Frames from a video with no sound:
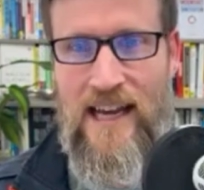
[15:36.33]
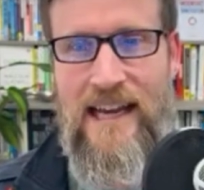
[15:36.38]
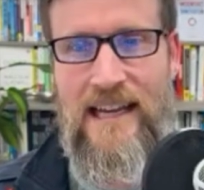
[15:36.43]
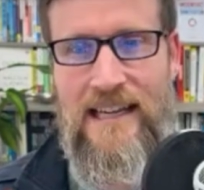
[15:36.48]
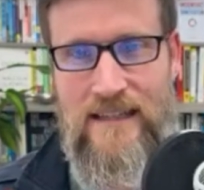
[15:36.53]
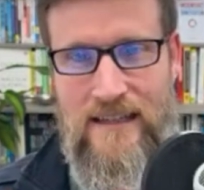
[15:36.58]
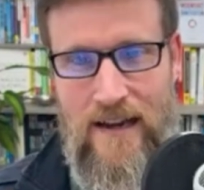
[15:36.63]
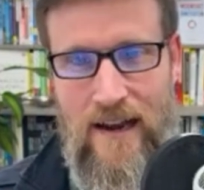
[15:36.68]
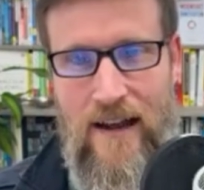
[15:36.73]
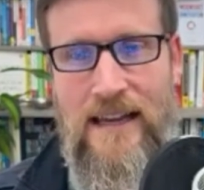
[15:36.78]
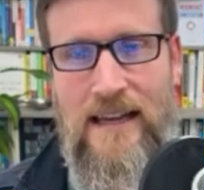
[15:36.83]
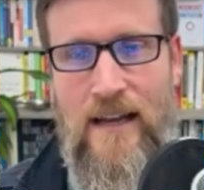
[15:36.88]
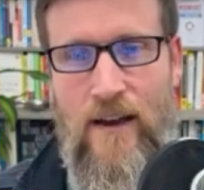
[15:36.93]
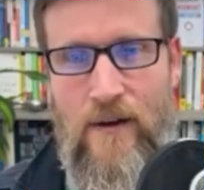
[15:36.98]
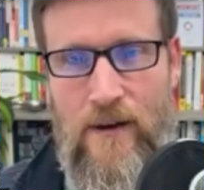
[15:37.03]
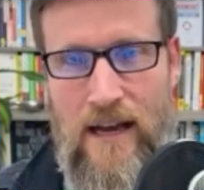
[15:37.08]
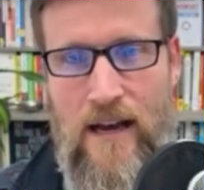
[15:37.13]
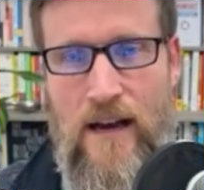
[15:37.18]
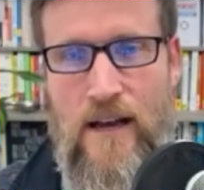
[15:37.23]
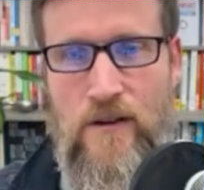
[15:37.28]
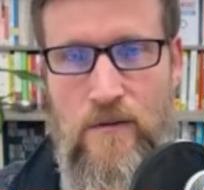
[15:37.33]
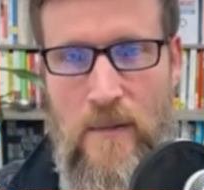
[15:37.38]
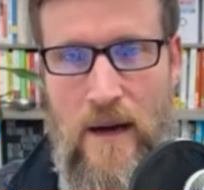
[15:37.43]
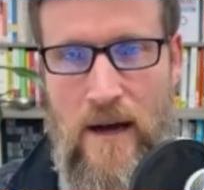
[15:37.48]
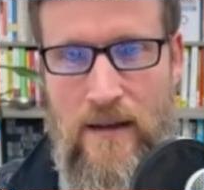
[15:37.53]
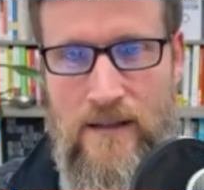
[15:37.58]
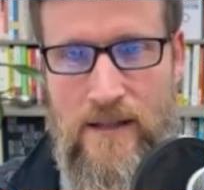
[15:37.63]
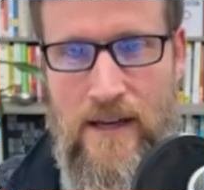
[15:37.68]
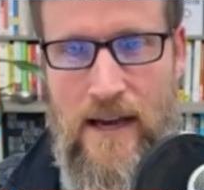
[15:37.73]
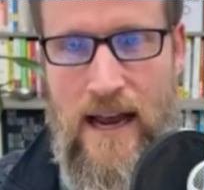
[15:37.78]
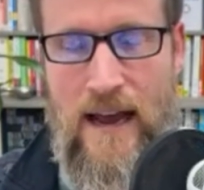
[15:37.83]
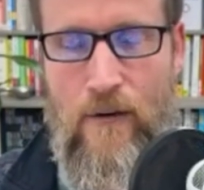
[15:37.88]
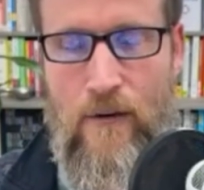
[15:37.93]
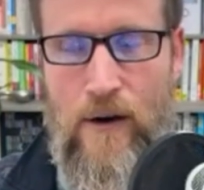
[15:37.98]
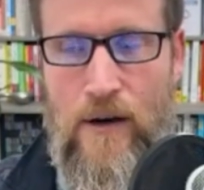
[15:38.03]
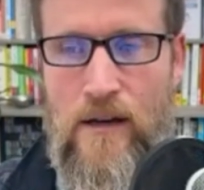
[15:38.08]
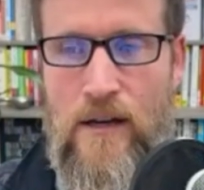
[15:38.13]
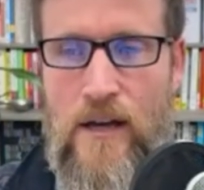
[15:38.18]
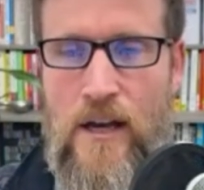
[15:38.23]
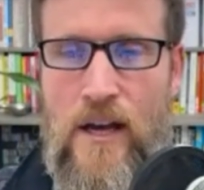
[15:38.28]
It's like going 100 miles an hour.